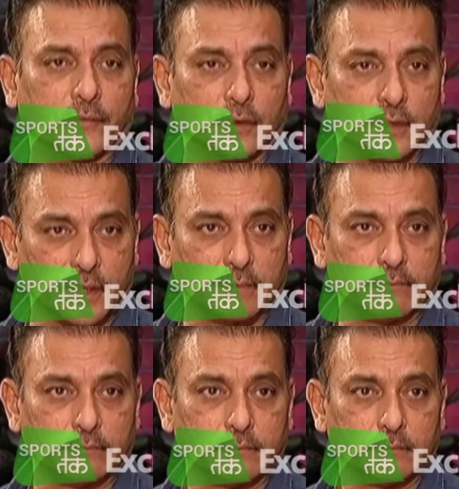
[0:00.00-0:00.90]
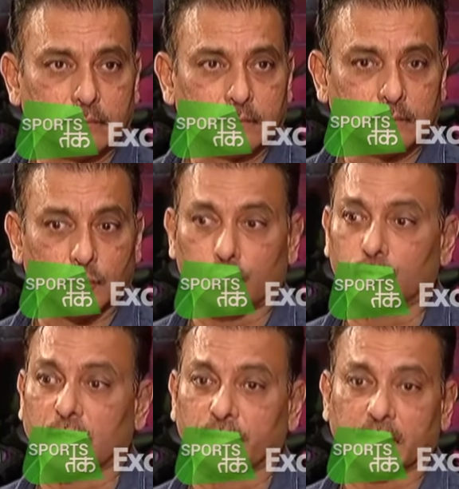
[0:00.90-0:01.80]
for the team to
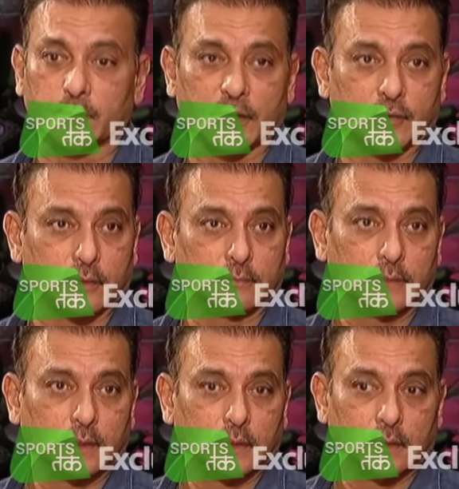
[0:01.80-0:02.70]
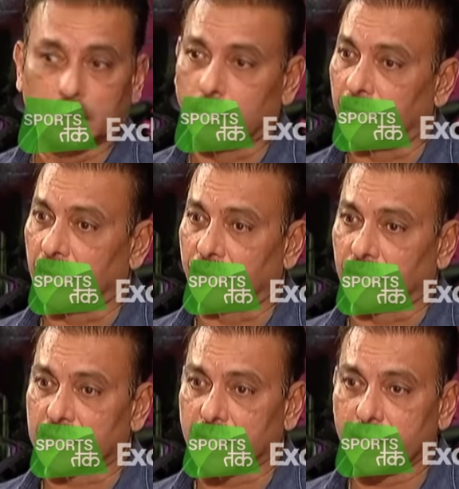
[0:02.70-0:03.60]
do something special. The belief
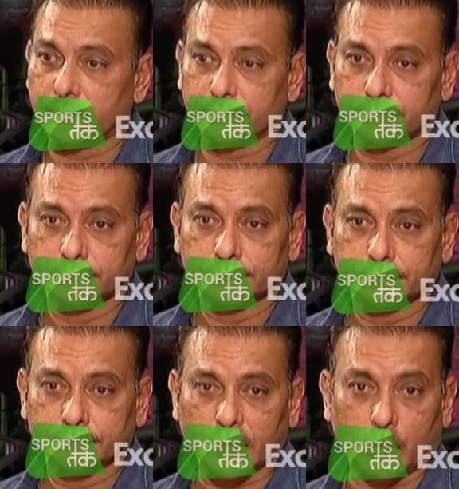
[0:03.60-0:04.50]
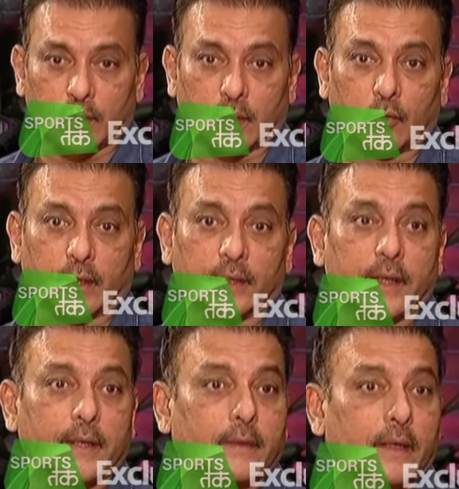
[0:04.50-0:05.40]
is there. We are going
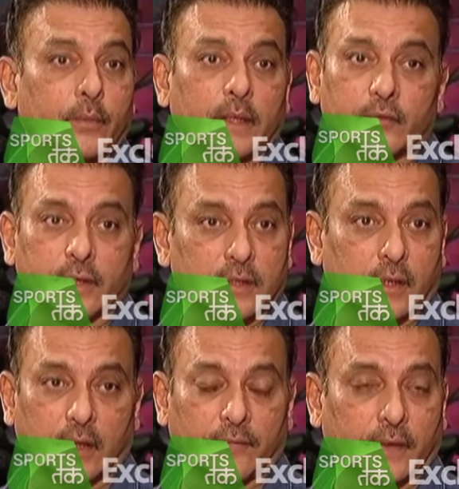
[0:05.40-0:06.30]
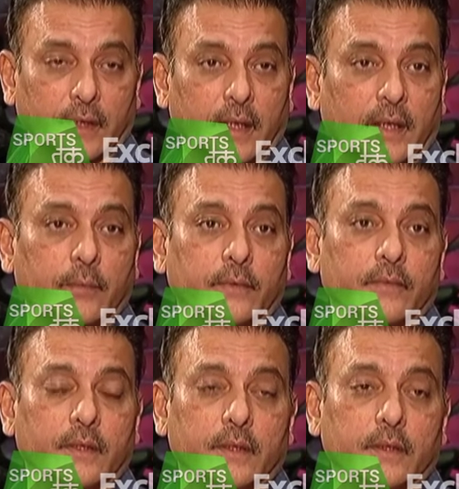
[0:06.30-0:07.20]
there, and we'll treat South Africa like we've
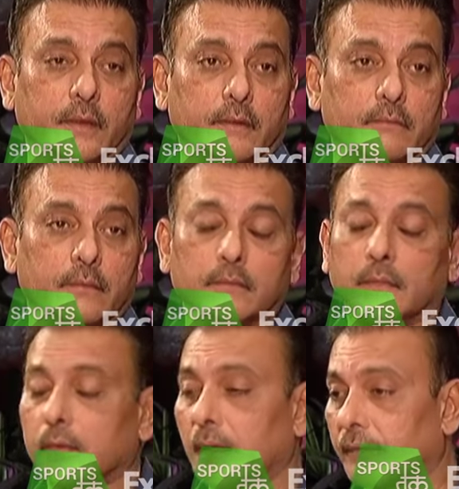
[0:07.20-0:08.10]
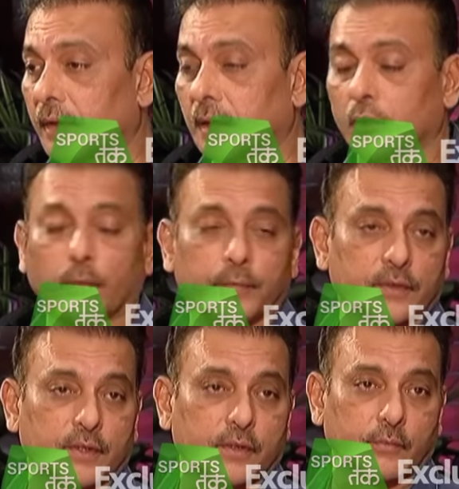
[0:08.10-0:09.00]
treated every other
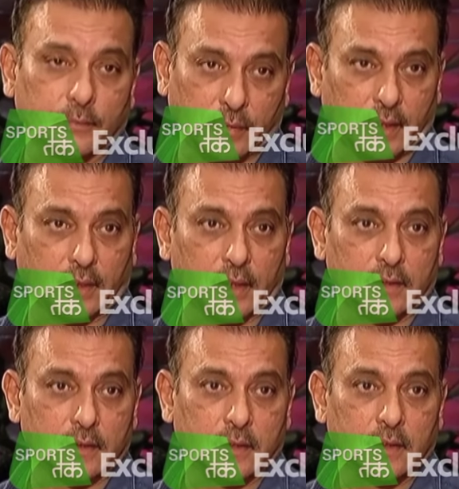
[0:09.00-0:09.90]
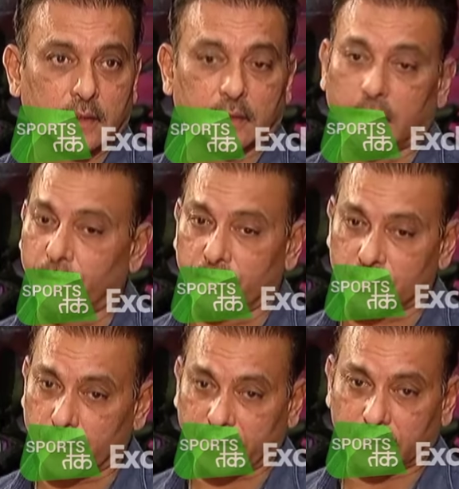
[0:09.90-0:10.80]
opposition we played against. There'll be
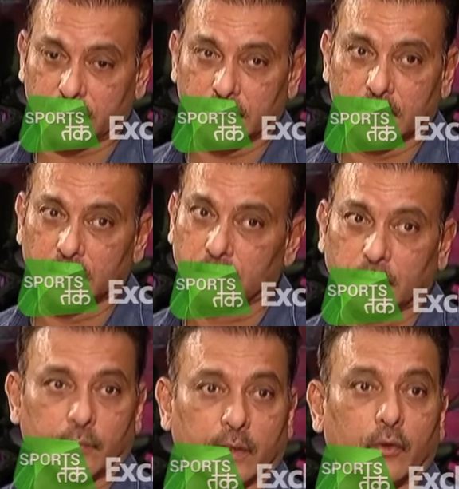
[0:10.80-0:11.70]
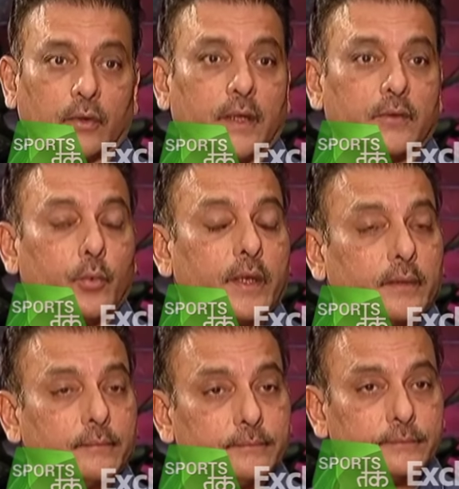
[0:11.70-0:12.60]
respect, but we go there to
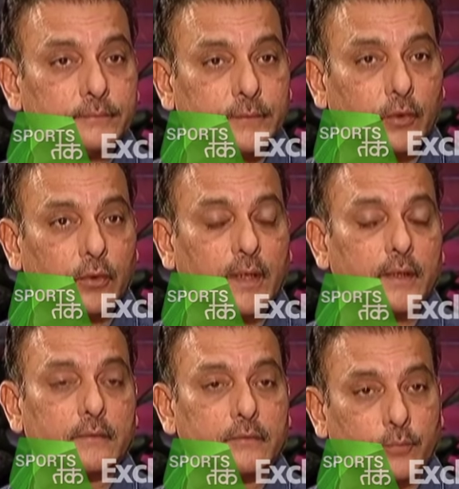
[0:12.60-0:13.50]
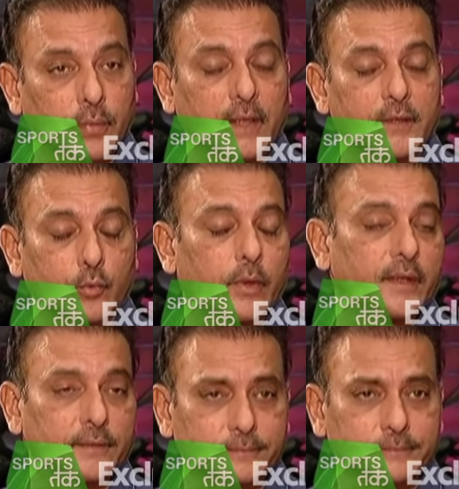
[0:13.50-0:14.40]
win. We go there to play to win.